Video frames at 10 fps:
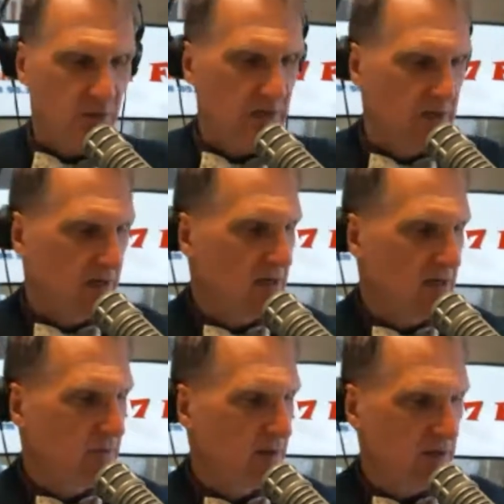because
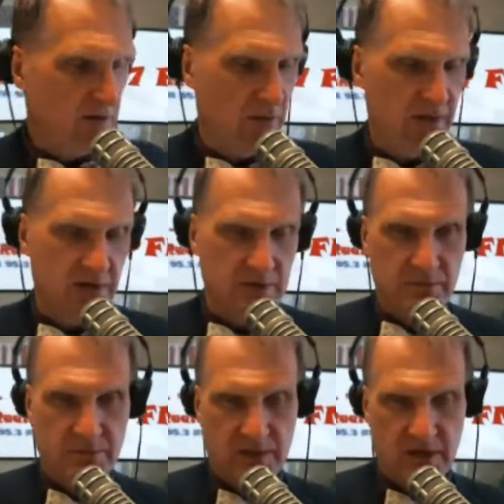we need to be, or are we
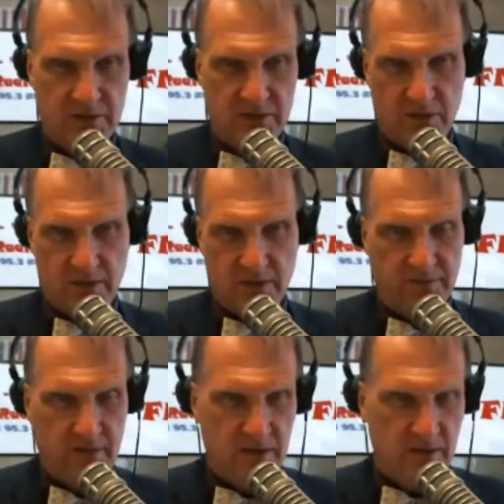there because we
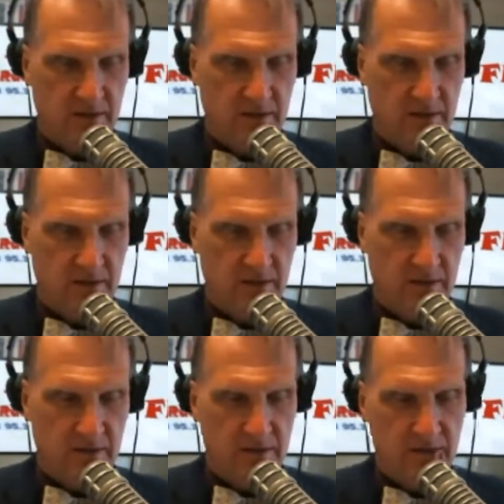don't have
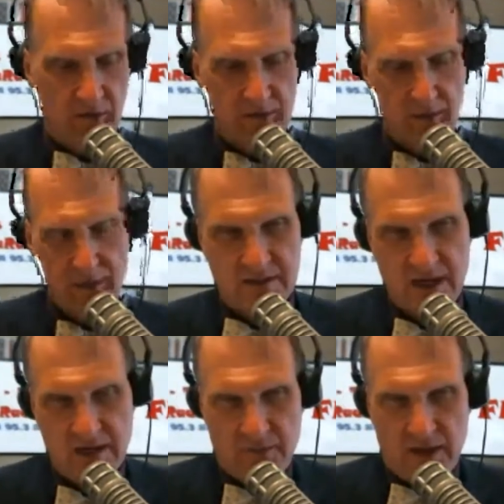options? And so,
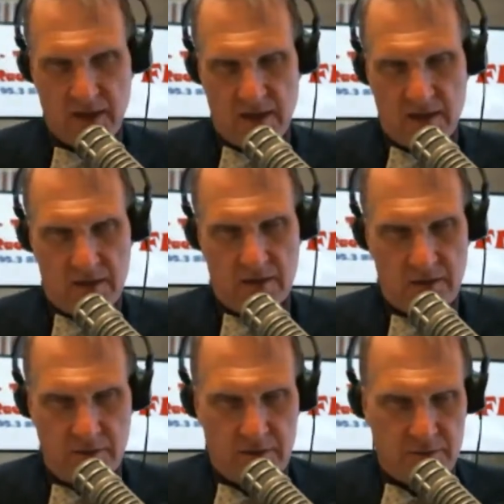I'd say
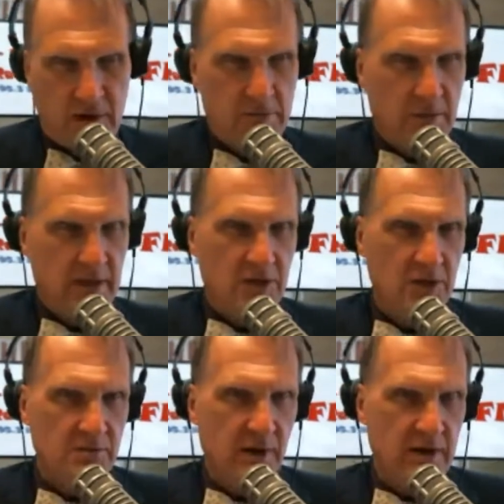there's
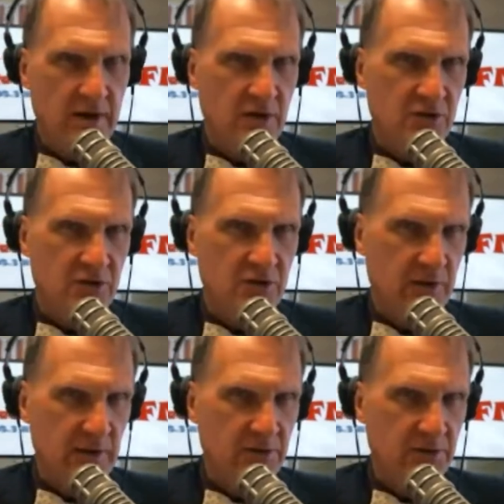probably a good body of
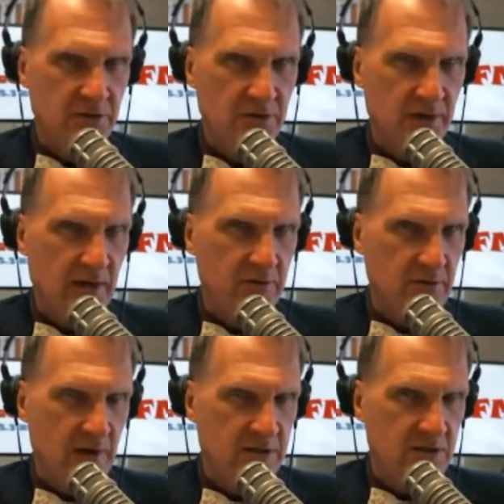contrarian literature
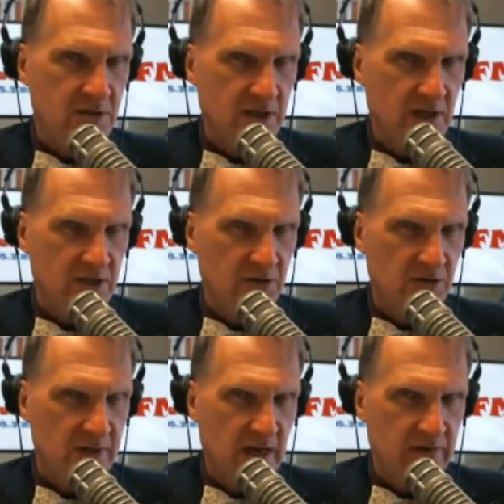that I'd
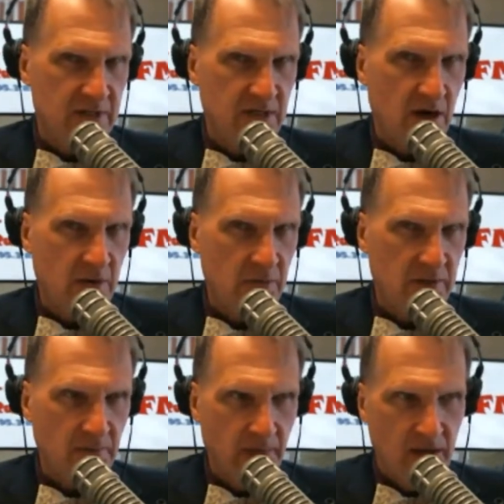suggest that you read. David
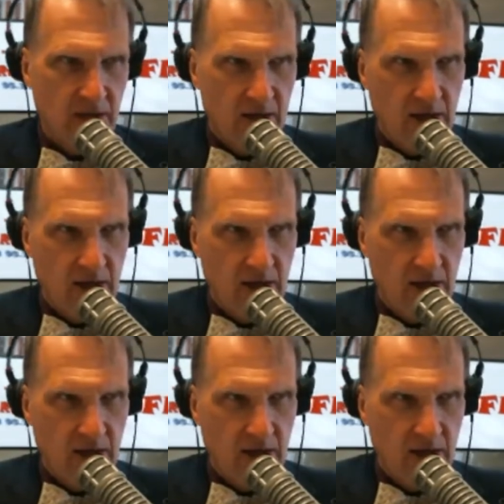Stockman